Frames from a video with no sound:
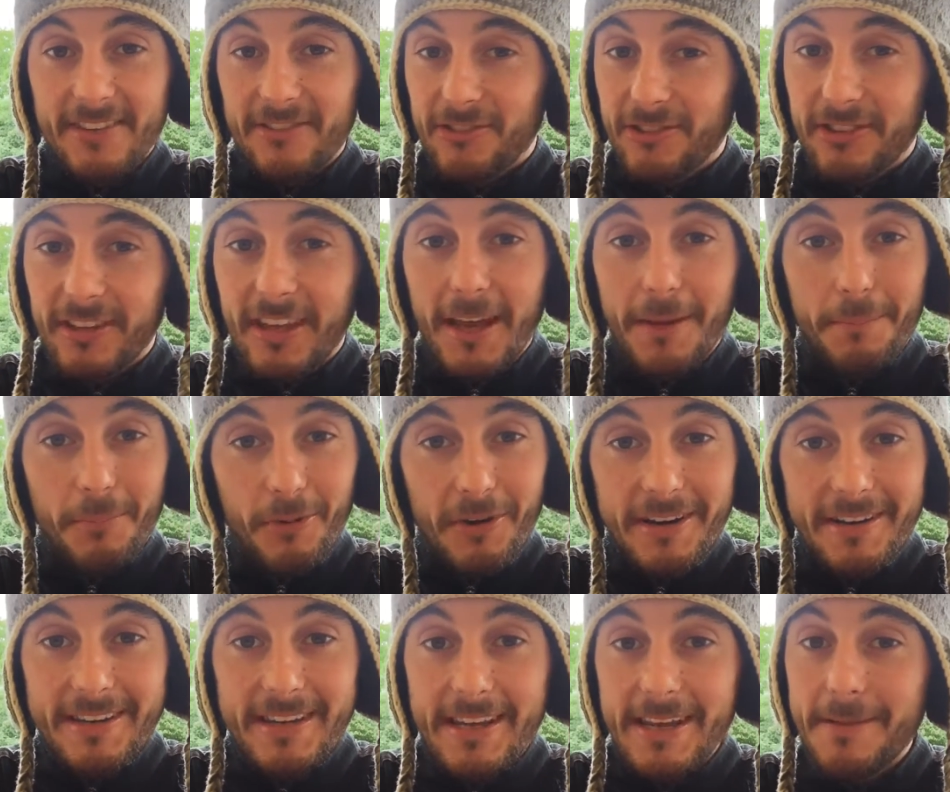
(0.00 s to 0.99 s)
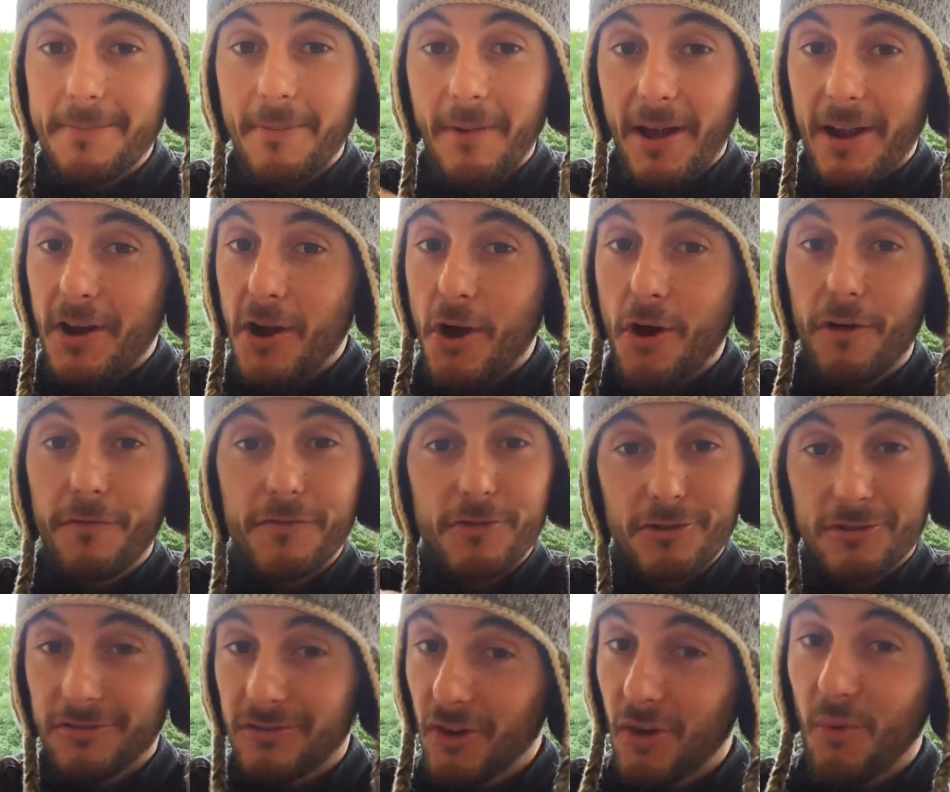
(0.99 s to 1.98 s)
it's getting pretty deep. I know. If
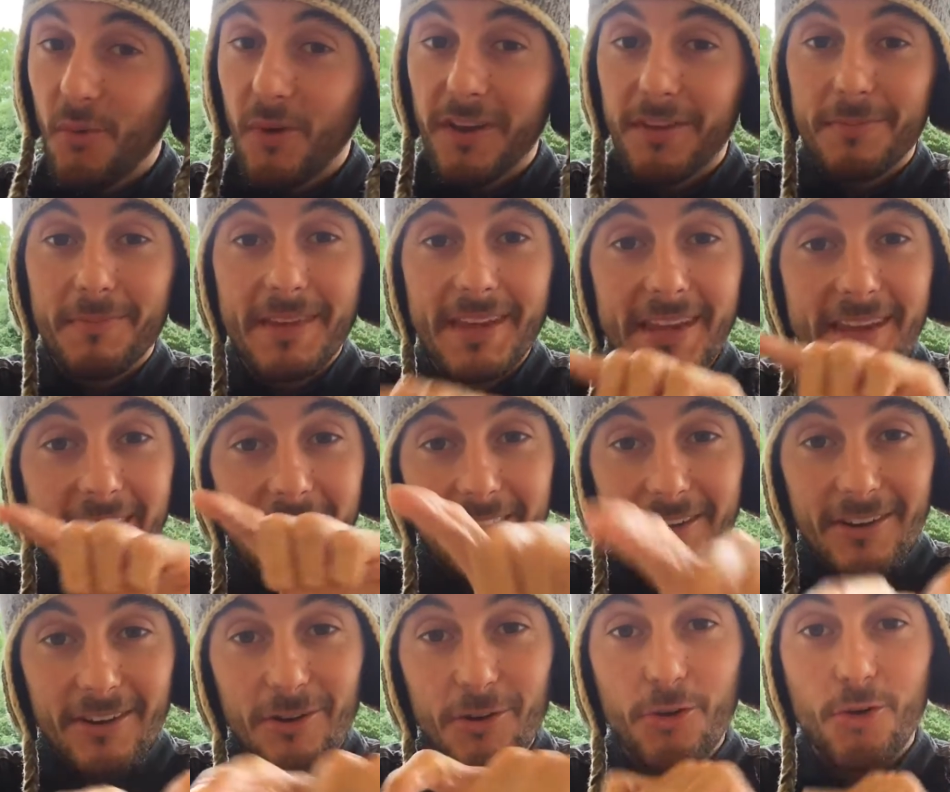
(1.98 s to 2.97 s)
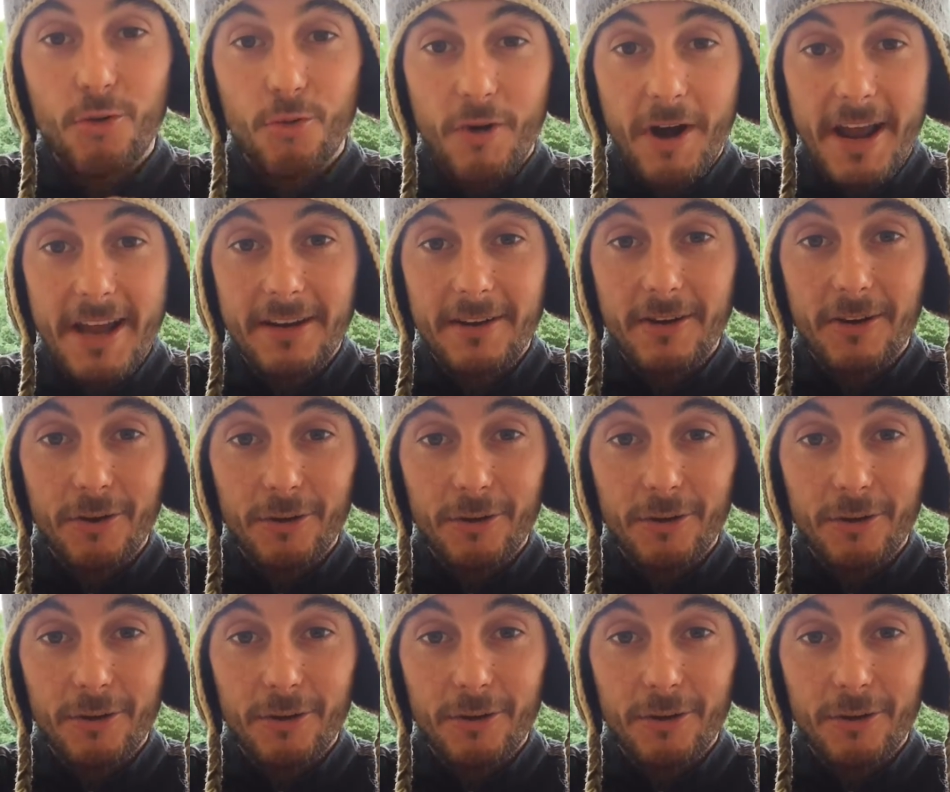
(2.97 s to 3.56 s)
you're still with me, great.